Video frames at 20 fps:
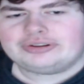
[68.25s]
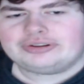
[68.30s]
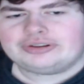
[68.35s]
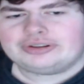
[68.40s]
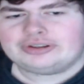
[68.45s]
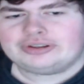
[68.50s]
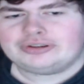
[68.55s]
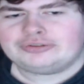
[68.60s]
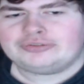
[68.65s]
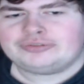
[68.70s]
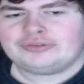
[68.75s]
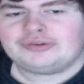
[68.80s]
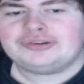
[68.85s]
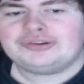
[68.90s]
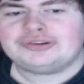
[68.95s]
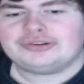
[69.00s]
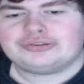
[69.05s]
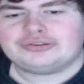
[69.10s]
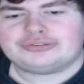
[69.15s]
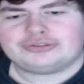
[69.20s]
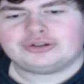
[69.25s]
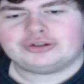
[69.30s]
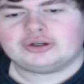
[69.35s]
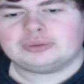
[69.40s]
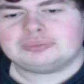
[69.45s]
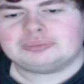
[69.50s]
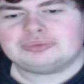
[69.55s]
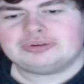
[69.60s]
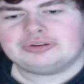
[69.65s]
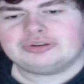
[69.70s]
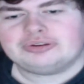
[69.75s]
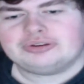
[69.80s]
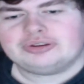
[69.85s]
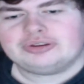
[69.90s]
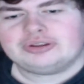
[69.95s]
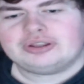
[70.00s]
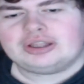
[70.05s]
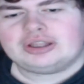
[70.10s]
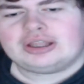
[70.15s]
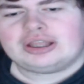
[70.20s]
He's feeling disturbed.
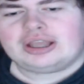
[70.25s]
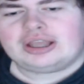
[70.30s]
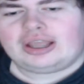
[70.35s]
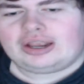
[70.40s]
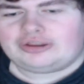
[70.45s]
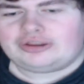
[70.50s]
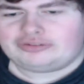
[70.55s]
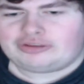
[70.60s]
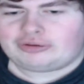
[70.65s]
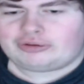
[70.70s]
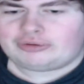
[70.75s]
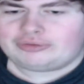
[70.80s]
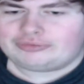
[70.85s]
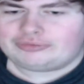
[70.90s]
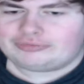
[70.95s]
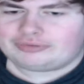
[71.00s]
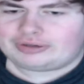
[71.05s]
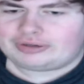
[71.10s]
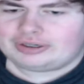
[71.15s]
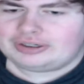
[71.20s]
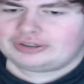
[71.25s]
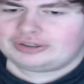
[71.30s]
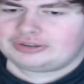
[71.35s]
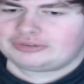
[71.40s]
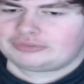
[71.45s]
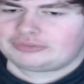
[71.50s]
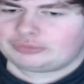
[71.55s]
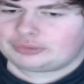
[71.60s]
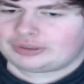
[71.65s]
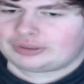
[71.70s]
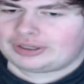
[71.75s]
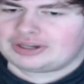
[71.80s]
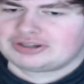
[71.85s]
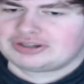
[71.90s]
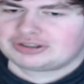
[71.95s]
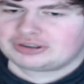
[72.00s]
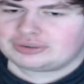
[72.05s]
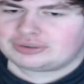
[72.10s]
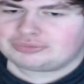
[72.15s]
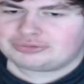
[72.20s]
I saw a fine
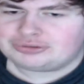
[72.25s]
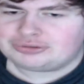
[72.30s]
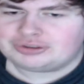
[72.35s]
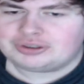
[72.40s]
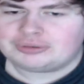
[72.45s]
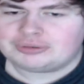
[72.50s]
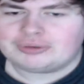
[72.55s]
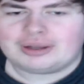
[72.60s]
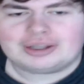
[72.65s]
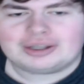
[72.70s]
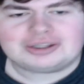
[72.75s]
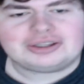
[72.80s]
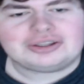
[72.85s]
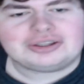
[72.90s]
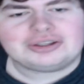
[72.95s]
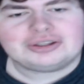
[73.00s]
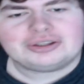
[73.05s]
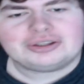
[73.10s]
location of Shigaraki.